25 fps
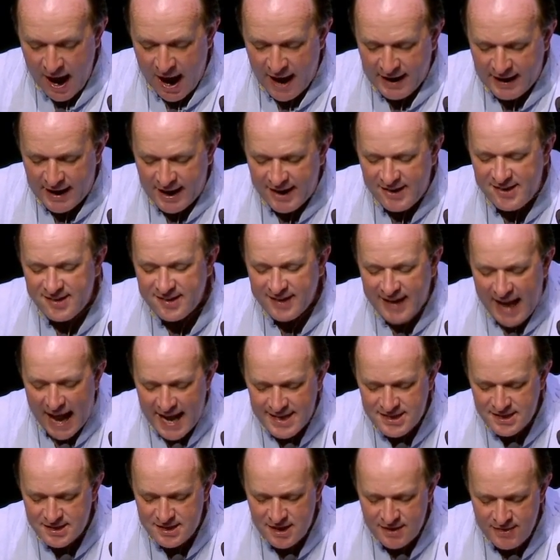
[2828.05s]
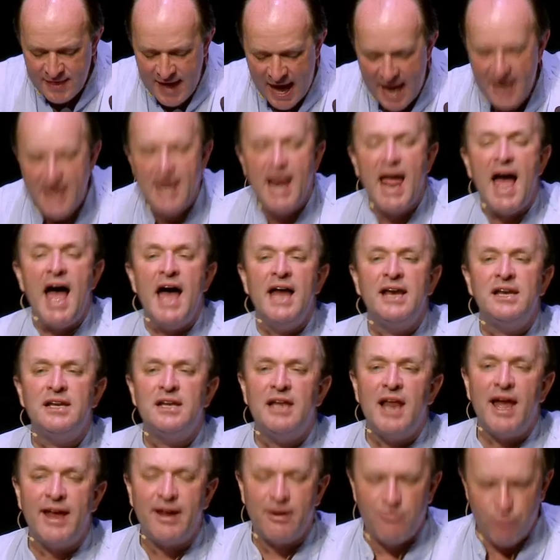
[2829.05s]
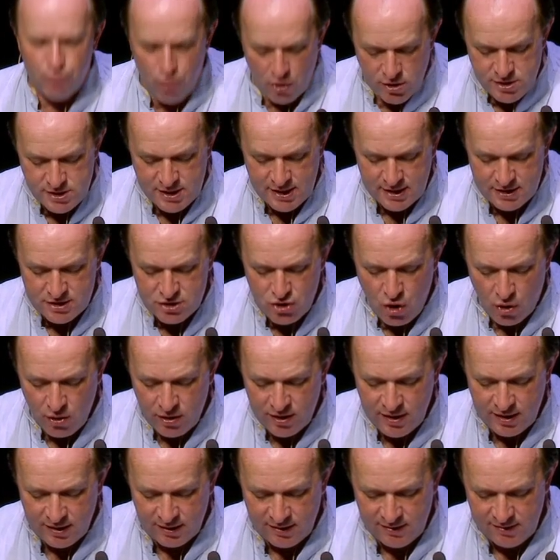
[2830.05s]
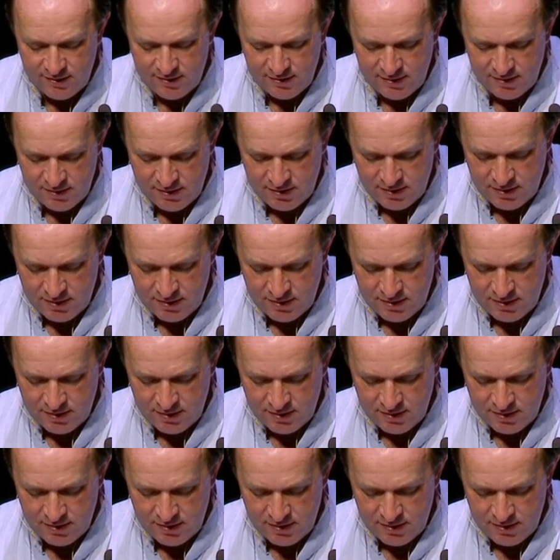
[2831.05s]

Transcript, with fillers: and lay scattered in that land like rotting donkeys.